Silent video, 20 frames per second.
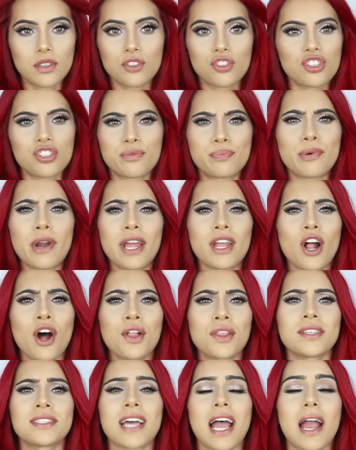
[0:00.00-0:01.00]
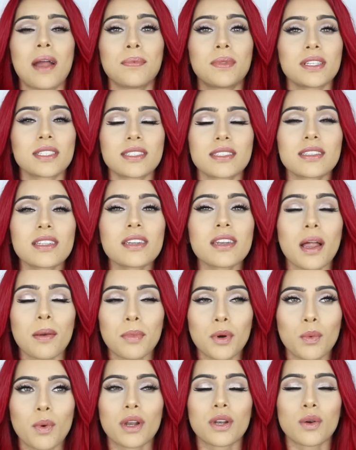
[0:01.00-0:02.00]
just bright all the time, this is the
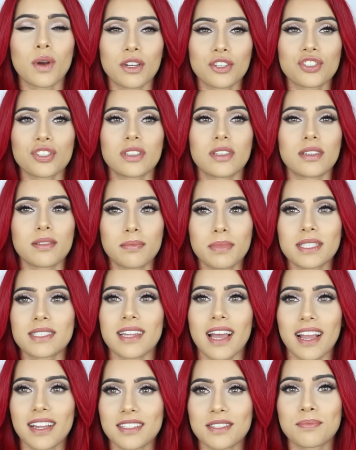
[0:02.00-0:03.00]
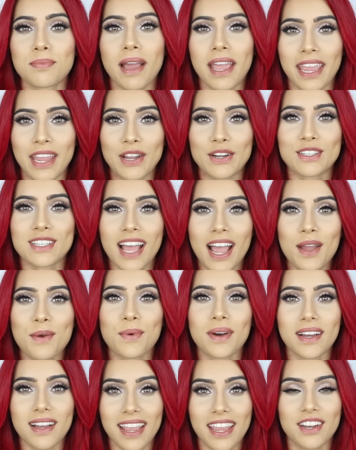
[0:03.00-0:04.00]
number one question besides my hair dye,
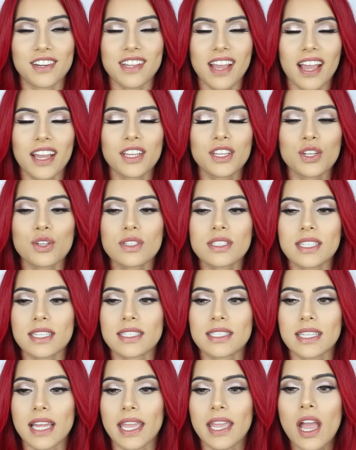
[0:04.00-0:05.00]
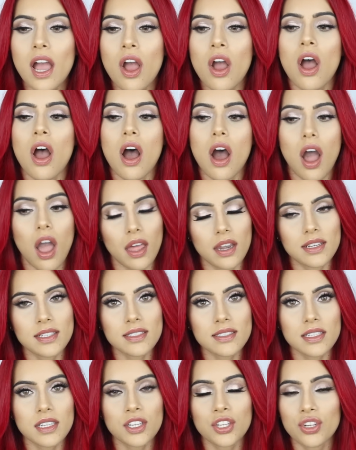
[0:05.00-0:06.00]
what hair dye I use. It's like,
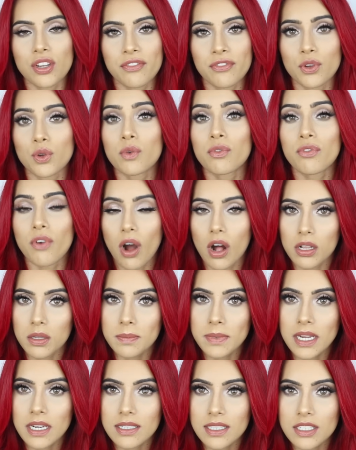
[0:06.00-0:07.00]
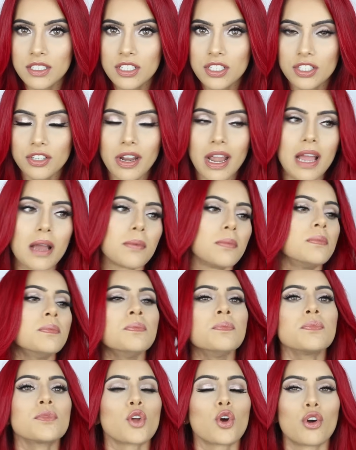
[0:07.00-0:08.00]
honestly, if you follow me on Instagram
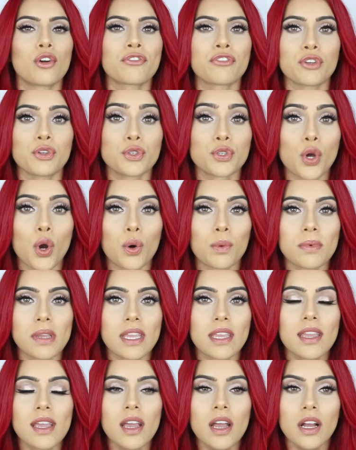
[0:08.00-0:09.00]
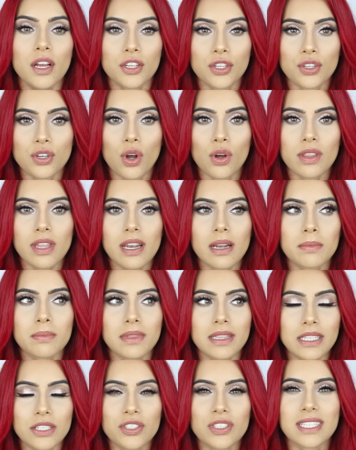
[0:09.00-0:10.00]
or if you know me, you know that
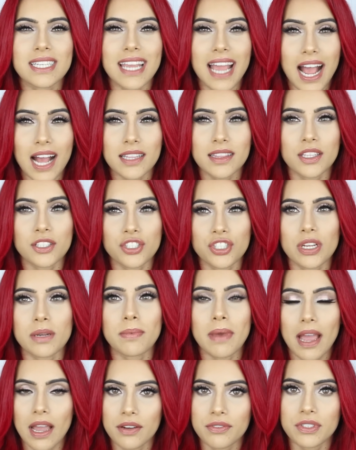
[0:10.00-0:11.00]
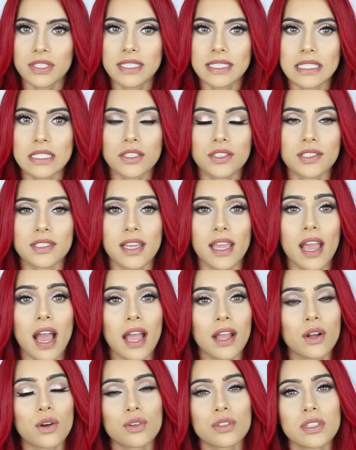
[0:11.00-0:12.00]
I'm literally at the gym every single day.
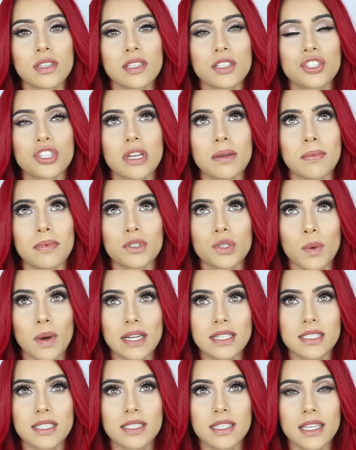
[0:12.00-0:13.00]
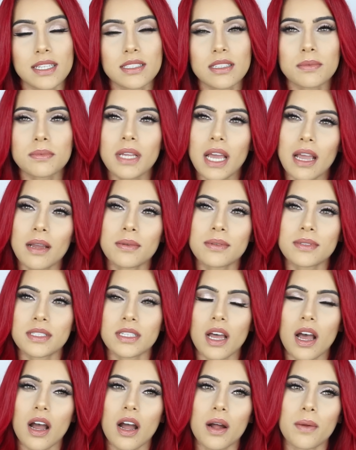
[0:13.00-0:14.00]
I go to the gym twice a day sometimes.
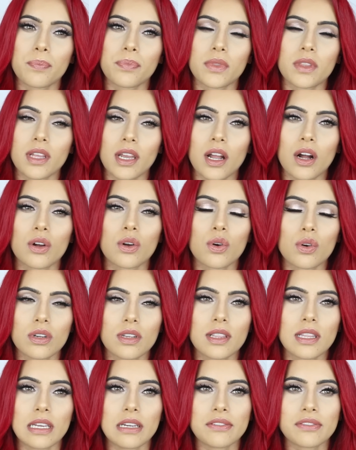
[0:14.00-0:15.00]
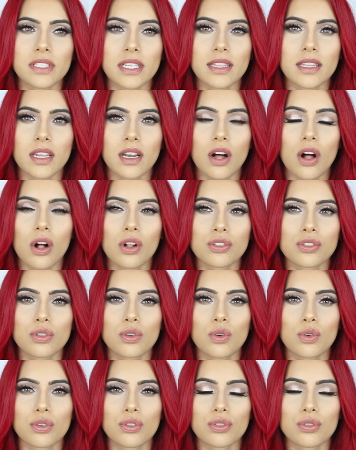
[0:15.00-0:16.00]
Like, I'll go to lift and then I'll also
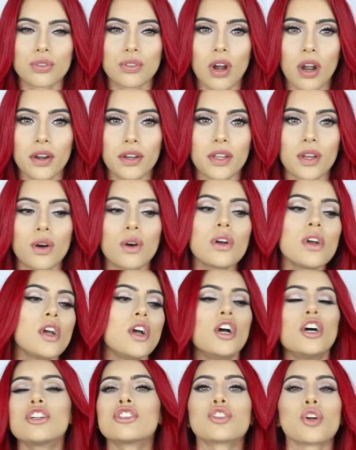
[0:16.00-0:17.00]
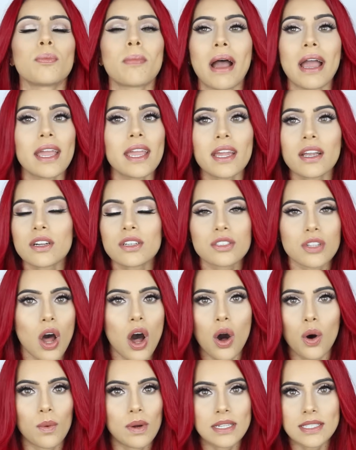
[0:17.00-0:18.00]
go to do cardio. So my hair is
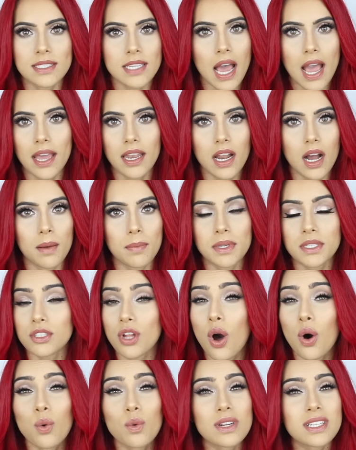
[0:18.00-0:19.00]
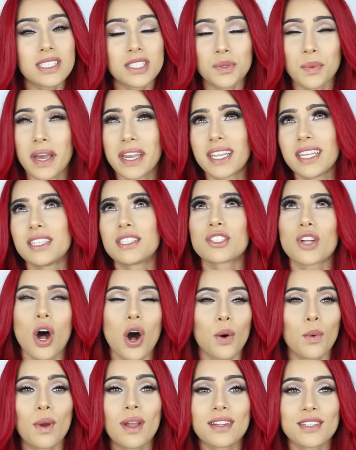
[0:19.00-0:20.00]
always tied up. It's always sweaty. It's
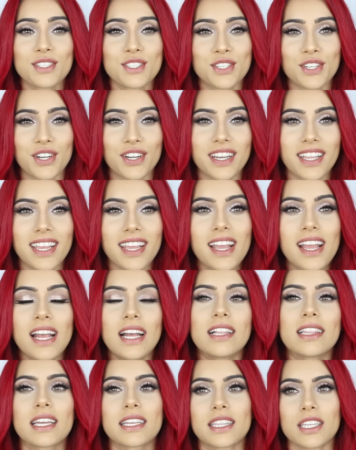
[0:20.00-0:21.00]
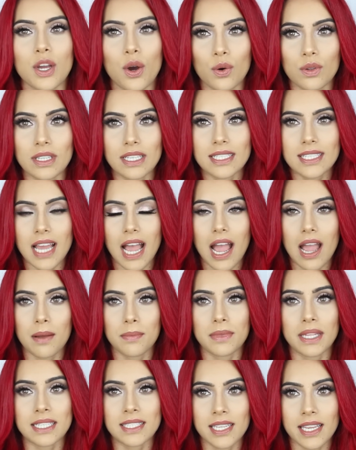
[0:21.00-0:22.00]
always dirty. Like, the only
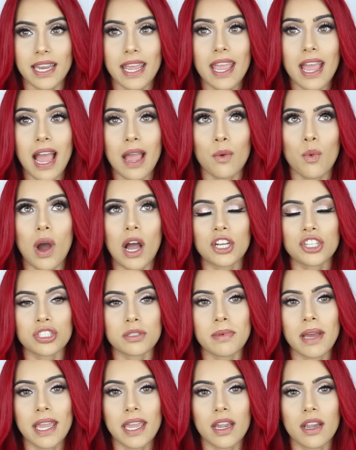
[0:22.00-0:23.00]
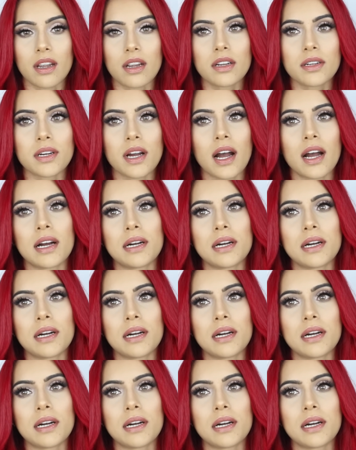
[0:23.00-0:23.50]
time, like today I washed my hair.